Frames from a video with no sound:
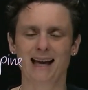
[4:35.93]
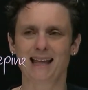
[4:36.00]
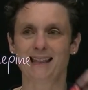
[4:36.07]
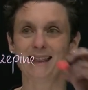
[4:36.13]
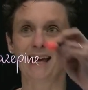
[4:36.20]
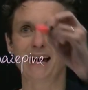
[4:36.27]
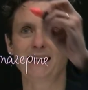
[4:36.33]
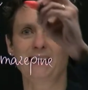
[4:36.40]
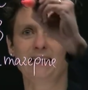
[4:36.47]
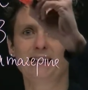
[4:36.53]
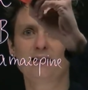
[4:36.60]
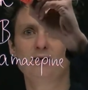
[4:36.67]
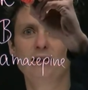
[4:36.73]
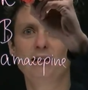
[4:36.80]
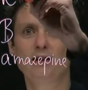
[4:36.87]
Then it
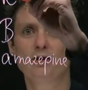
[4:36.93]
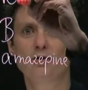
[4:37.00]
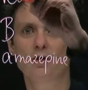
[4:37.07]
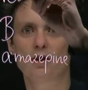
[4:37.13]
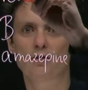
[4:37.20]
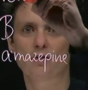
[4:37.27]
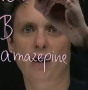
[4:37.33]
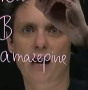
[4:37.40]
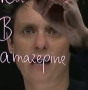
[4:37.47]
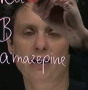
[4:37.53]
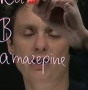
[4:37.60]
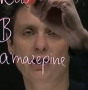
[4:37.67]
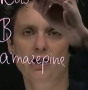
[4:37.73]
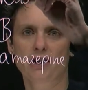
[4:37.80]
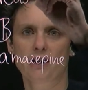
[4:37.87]
leads to a
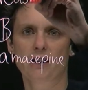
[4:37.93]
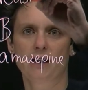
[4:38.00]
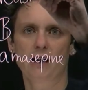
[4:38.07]
rash.